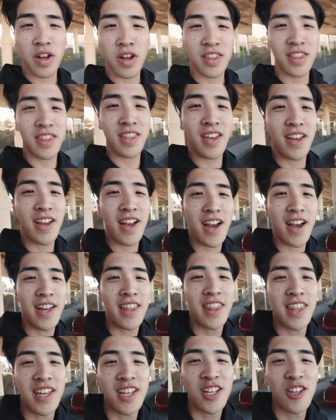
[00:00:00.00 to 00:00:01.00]
One thing
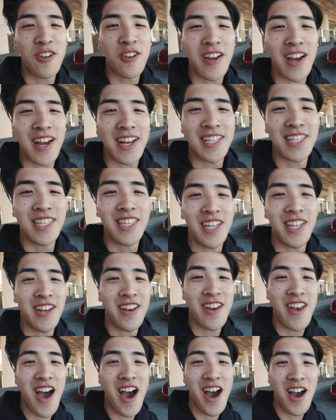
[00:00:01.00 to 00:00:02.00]
I think you guys
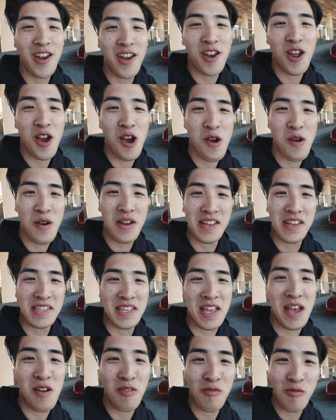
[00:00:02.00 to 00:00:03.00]
did not know
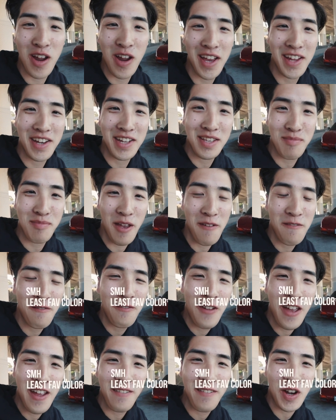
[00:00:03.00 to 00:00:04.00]
is that red is my
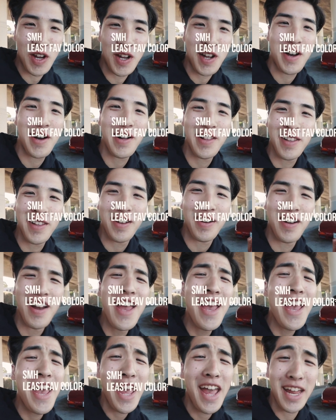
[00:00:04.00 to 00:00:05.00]
favorite color
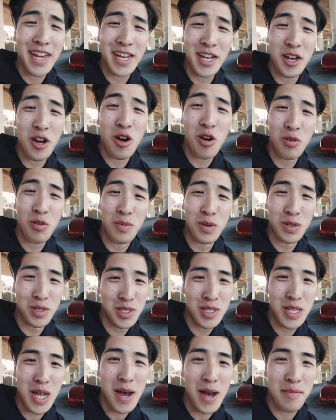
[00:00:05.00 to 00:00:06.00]
and it
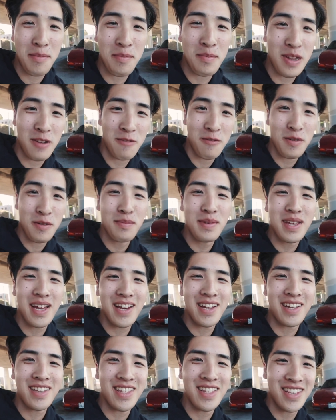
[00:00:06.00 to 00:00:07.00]
almost stopped me from
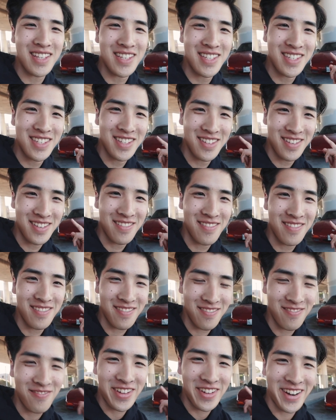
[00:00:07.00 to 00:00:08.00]
getting this
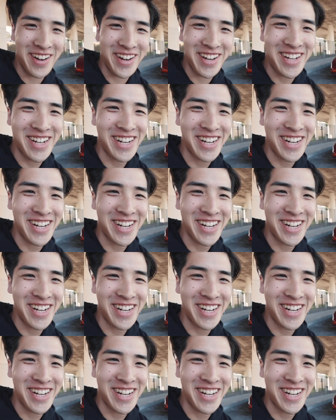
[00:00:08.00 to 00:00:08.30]
very